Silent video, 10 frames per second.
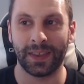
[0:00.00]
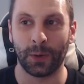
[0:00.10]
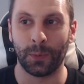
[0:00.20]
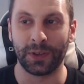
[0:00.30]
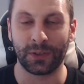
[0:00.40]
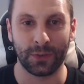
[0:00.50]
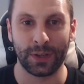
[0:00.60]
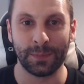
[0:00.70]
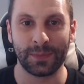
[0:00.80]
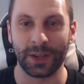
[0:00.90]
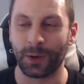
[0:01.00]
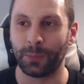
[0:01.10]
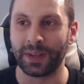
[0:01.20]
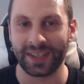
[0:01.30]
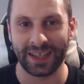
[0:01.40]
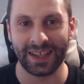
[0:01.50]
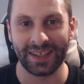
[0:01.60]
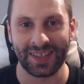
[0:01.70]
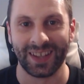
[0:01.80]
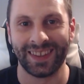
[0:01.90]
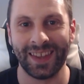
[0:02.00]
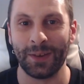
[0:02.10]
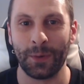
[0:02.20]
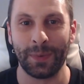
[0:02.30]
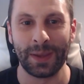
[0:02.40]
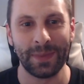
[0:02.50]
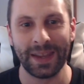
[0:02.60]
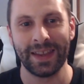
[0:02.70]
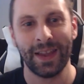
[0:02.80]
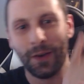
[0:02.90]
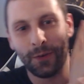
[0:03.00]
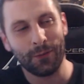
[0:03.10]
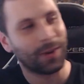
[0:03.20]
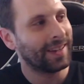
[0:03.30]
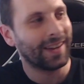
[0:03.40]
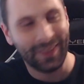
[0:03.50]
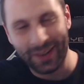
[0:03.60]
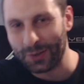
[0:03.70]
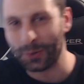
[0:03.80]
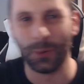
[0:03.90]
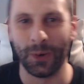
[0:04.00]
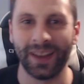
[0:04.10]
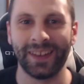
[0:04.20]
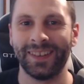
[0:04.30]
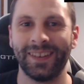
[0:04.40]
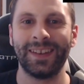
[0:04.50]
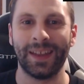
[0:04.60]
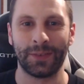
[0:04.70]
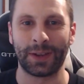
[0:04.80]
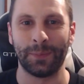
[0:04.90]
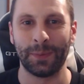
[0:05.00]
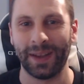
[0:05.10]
There will be screams, there will be tears, there will be me running out that door and never coming